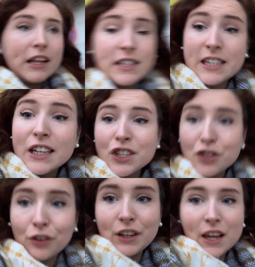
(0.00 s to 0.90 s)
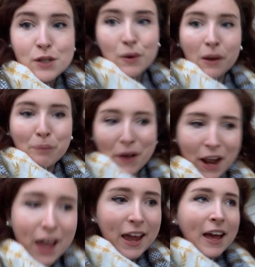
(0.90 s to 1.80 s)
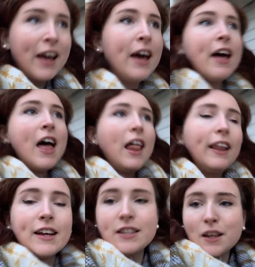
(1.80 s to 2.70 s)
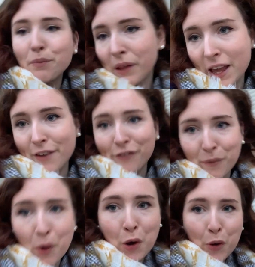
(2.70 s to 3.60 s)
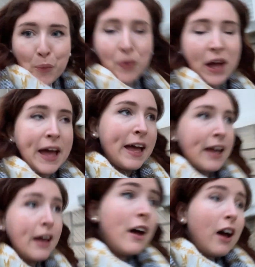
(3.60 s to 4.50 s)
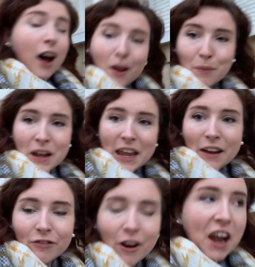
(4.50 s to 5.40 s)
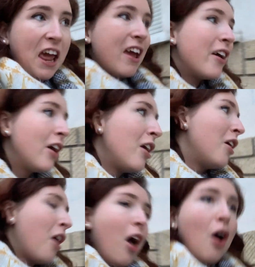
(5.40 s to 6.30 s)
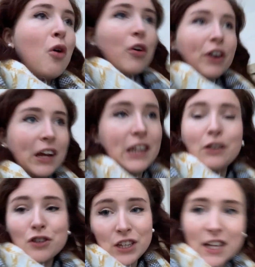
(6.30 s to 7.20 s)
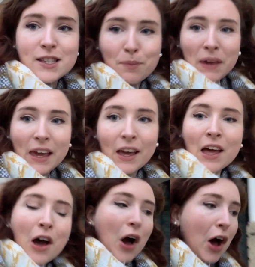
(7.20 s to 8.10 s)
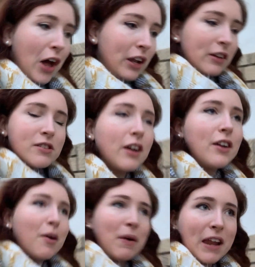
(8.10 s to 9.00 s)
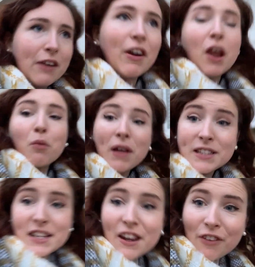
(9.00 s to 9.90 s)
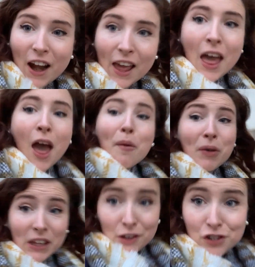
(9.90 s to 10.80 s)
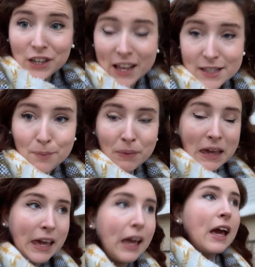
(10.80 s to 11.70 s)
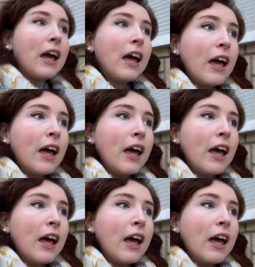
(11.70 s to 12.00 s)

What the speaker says: I teach 3 days a week, but I lesson plan from home on Monday and Friday, or it usually ends up being, Wednesday and Friday, but it usually ends up being